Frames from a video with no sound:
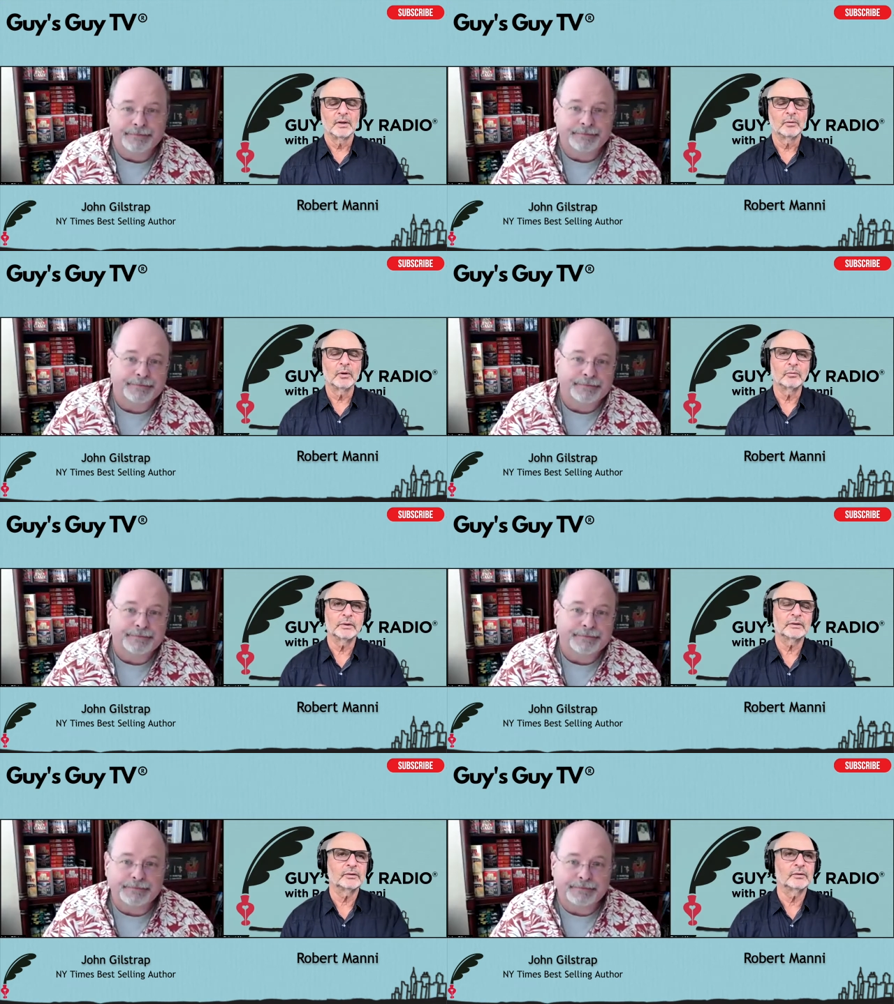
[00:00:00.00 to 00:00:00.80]
Speaker 1: Oh,
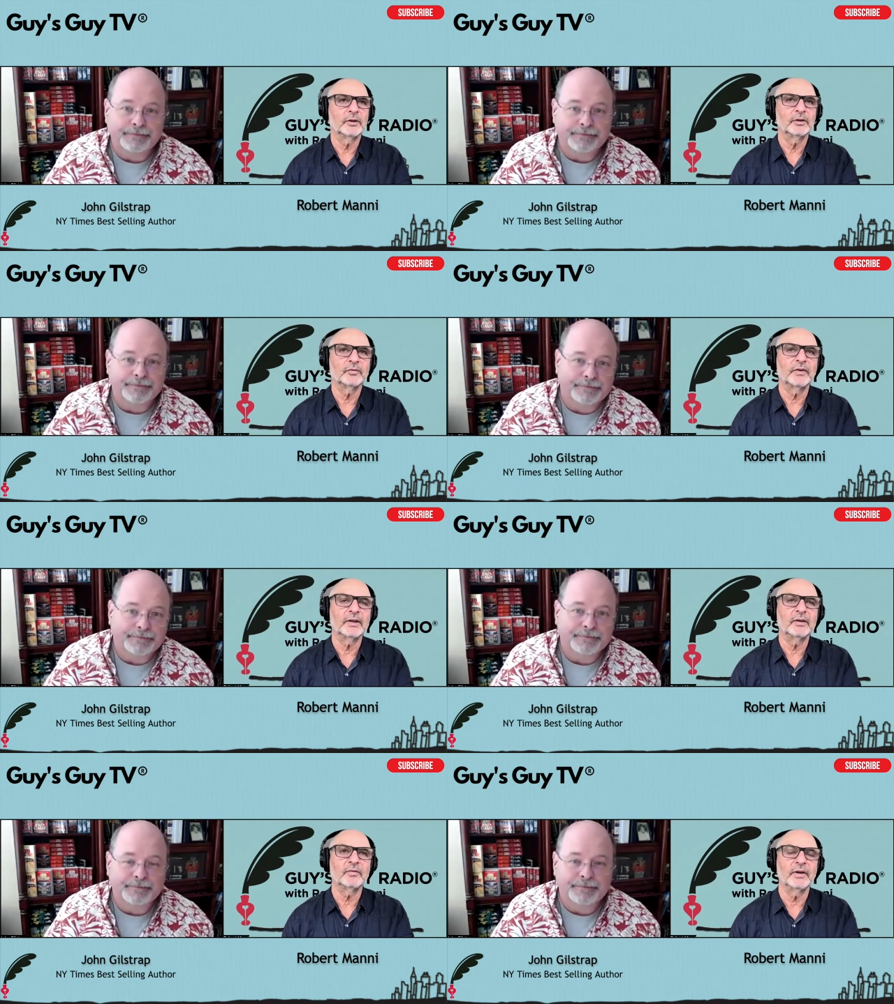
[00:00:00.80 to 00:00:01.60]
it's
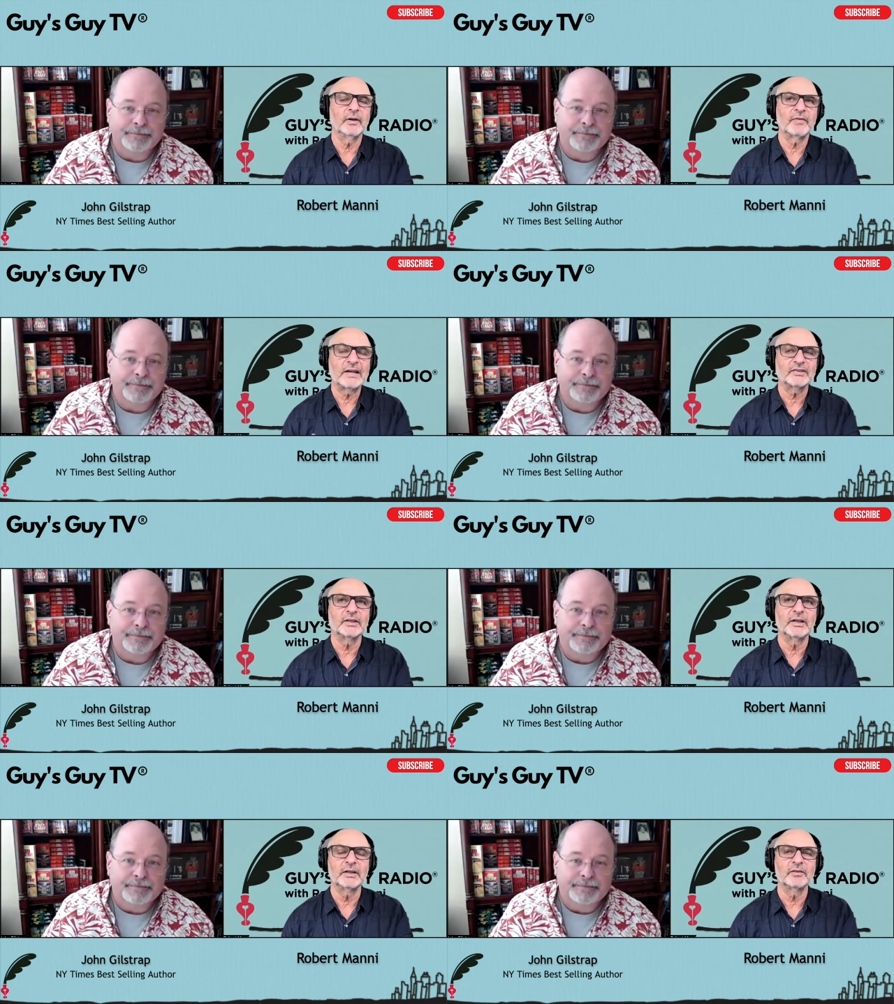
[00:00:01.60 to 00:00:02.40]

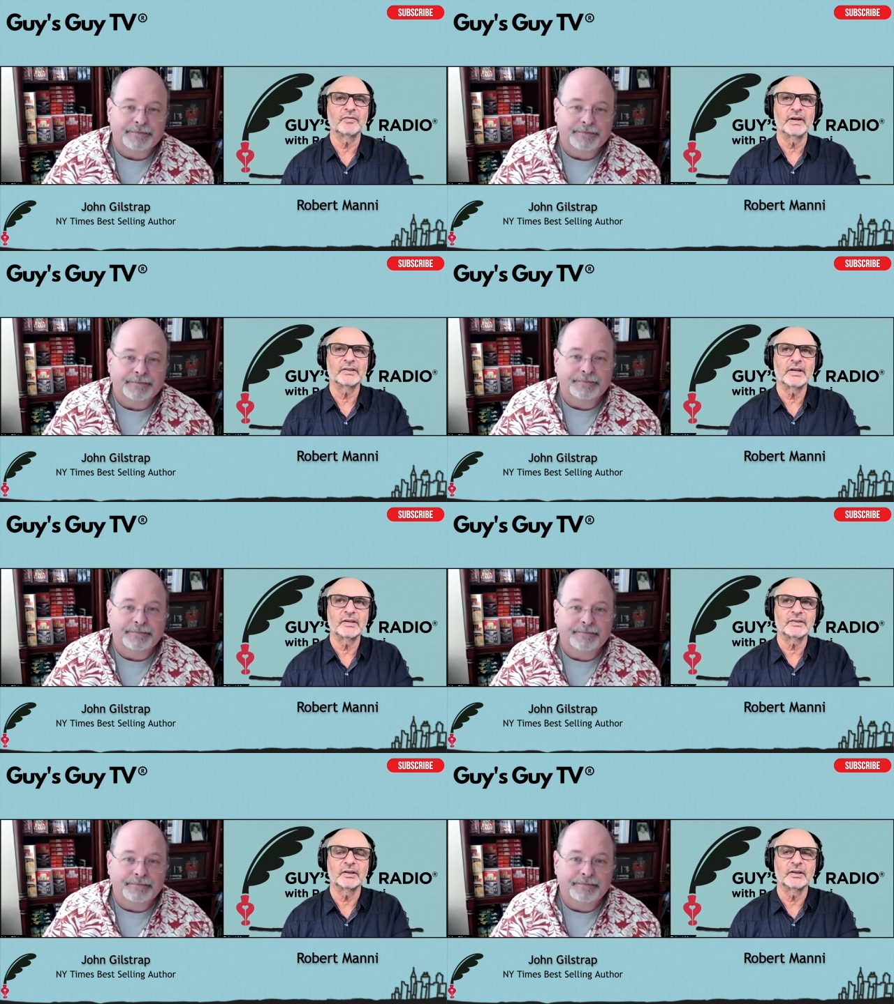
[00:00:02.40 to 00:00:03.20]
fascinating and
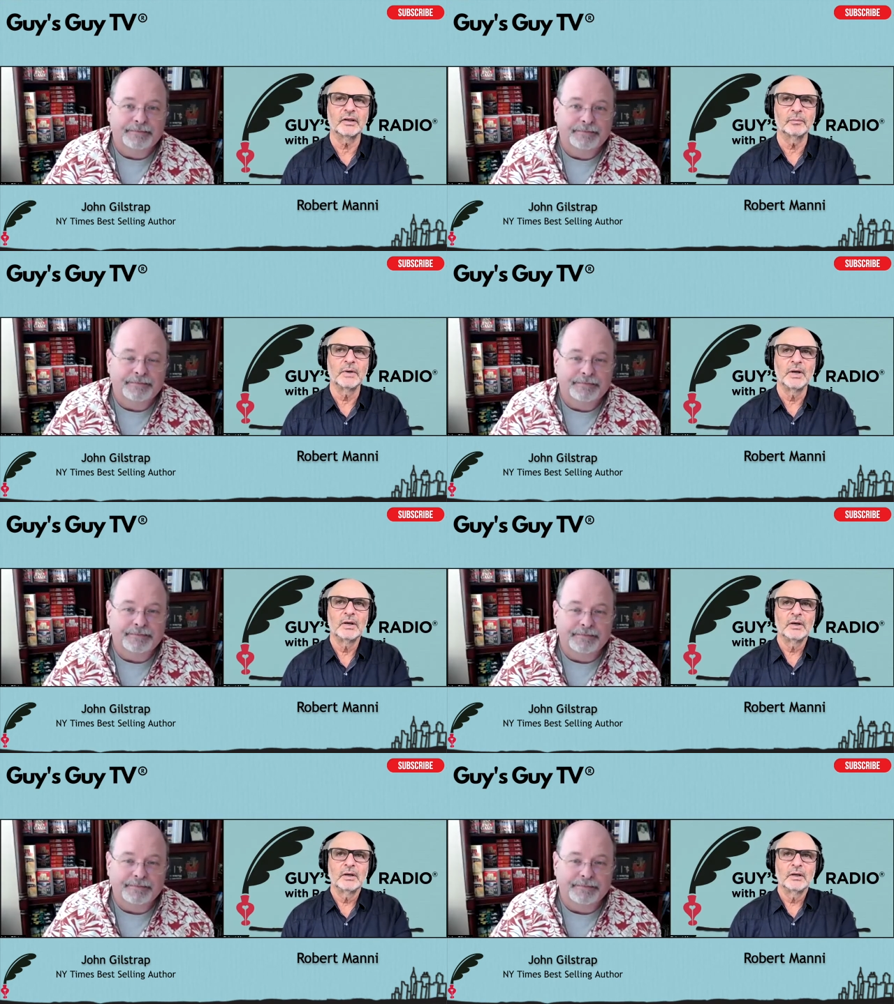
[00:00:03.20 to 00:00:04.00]
fantastic. Let
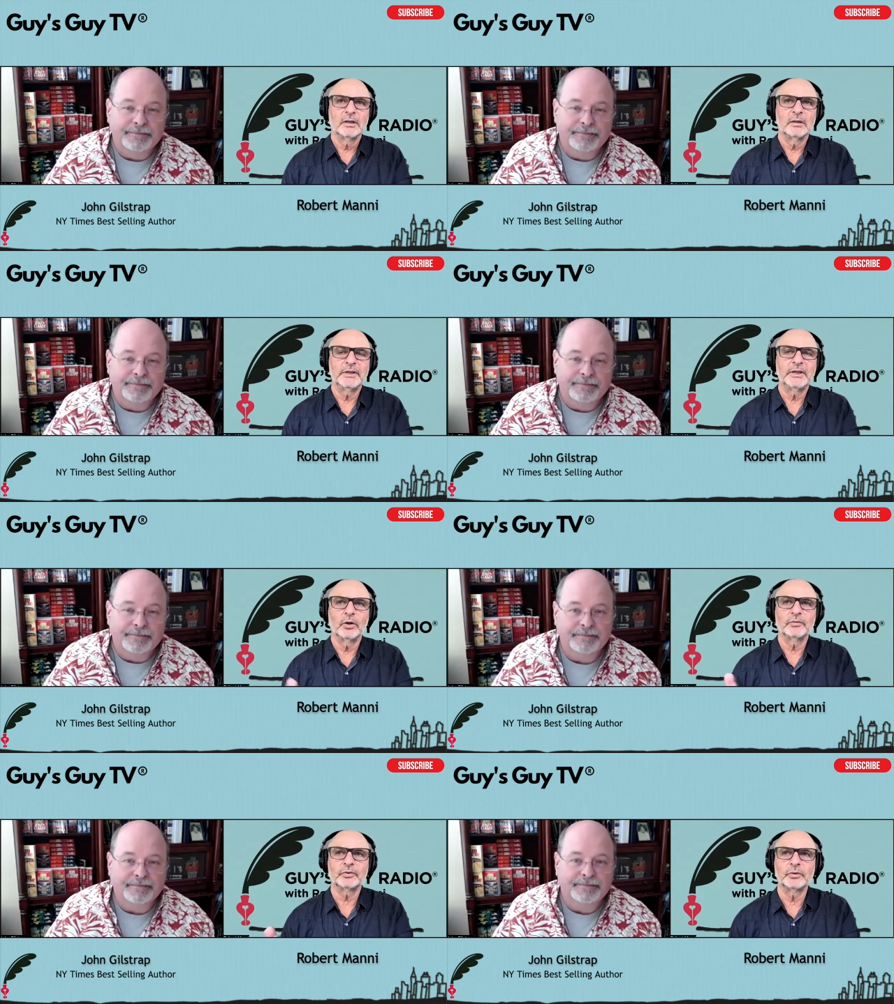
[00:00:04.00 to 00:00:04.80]
me get
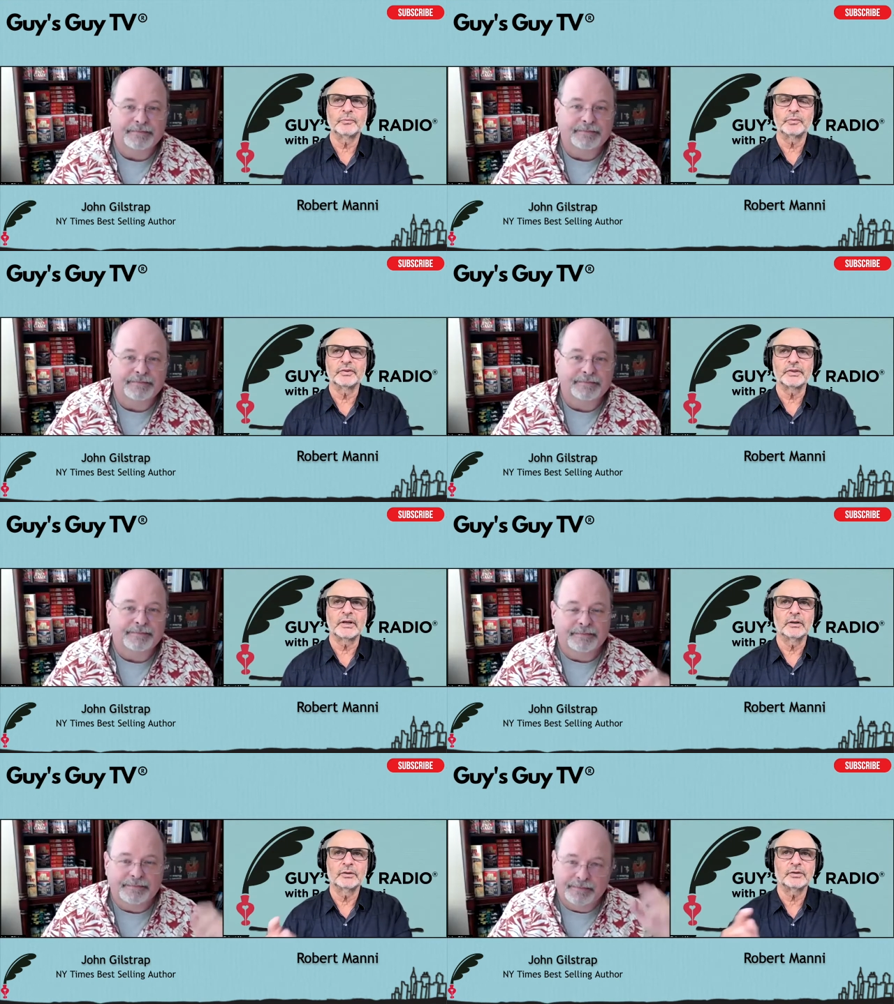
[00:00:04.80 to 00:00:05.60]
off script for a
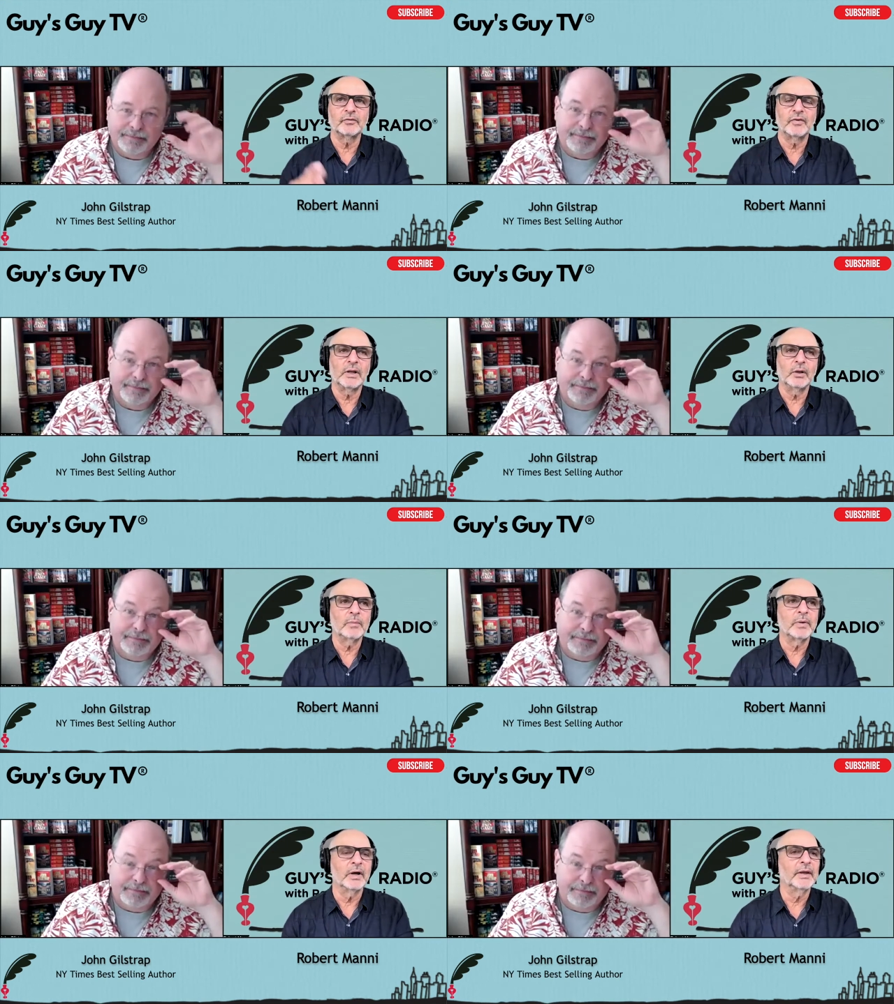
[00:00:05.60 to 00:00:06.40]
second, just to follow
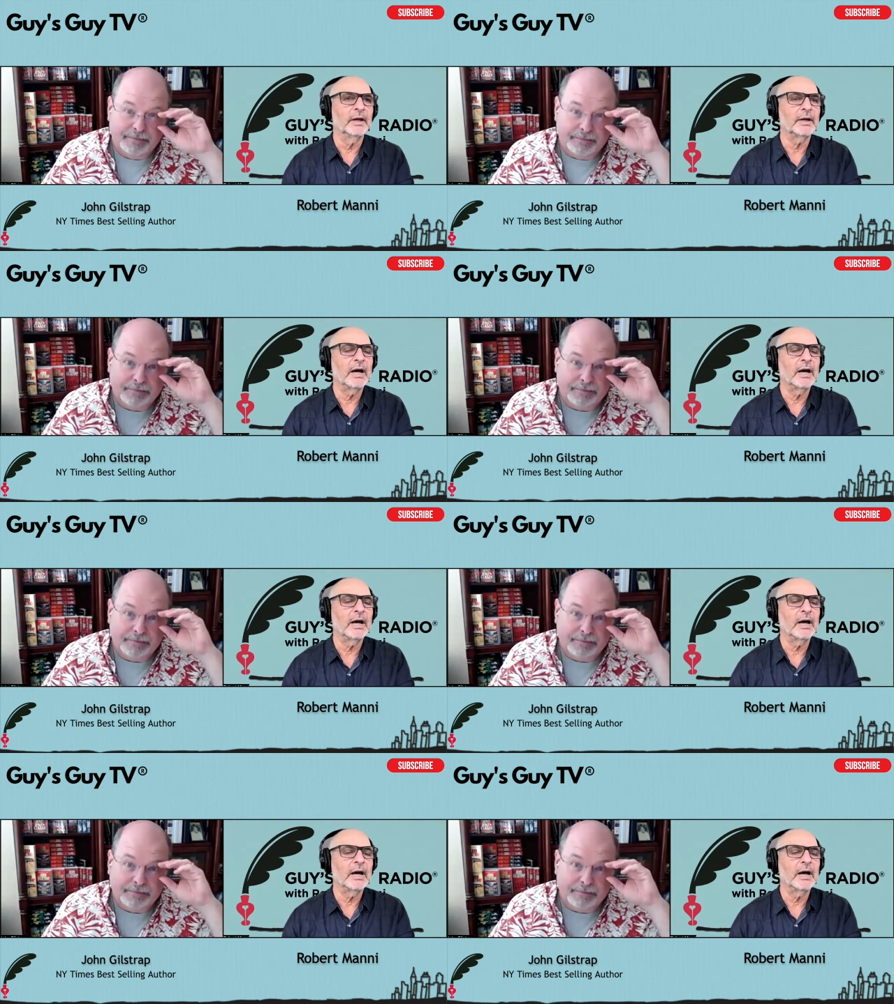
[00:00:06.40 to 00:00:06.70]
up on that.